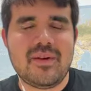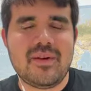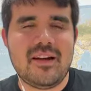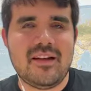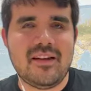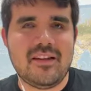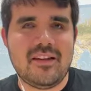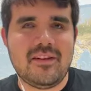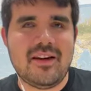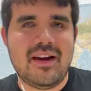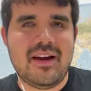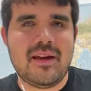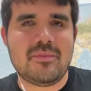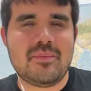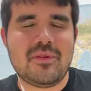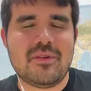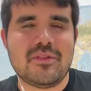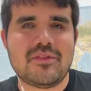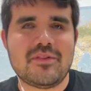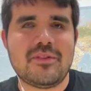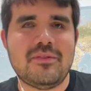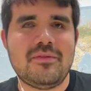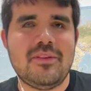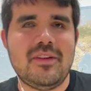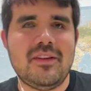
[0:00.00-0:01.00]

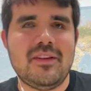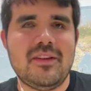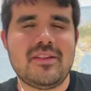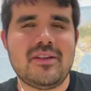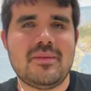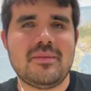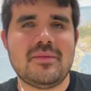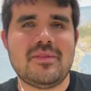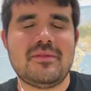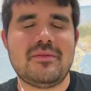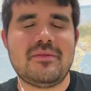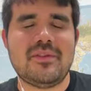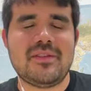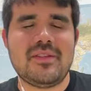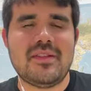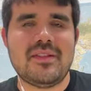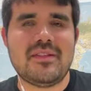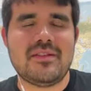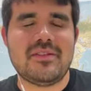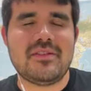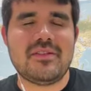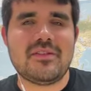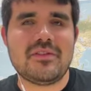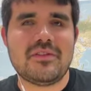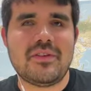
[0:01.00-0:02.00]
hypertrophy in terms of
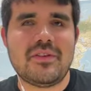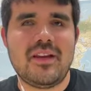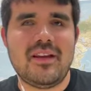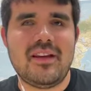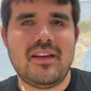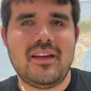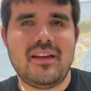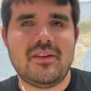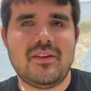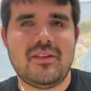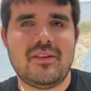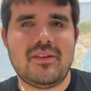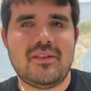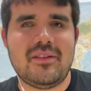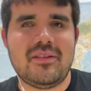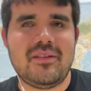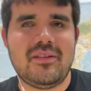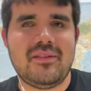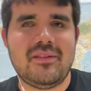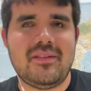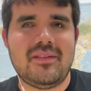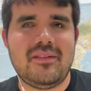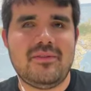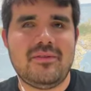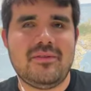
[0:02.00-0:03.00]
resistance training or
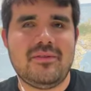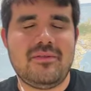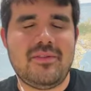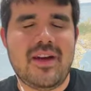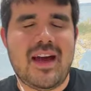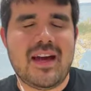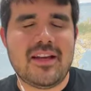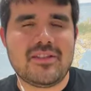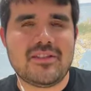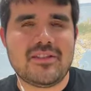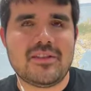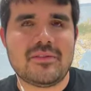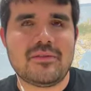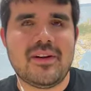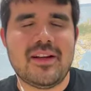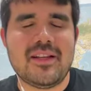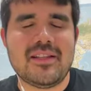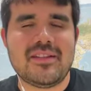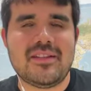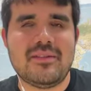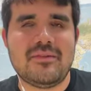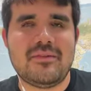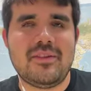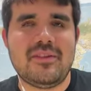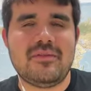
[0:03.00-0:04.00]
faster
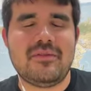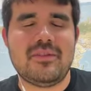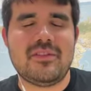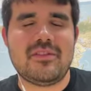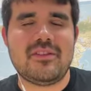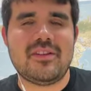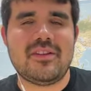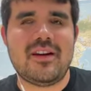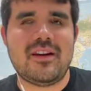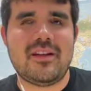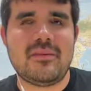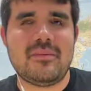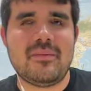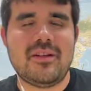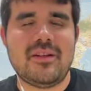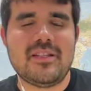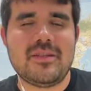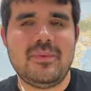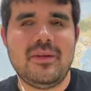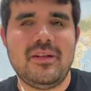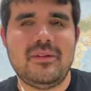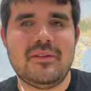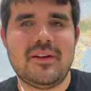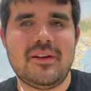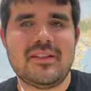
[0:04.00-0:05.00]
runs, if you're talking about
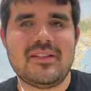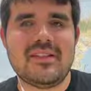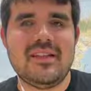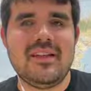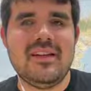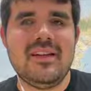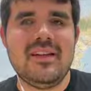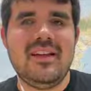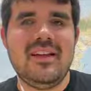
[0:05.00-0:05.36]
speed runs.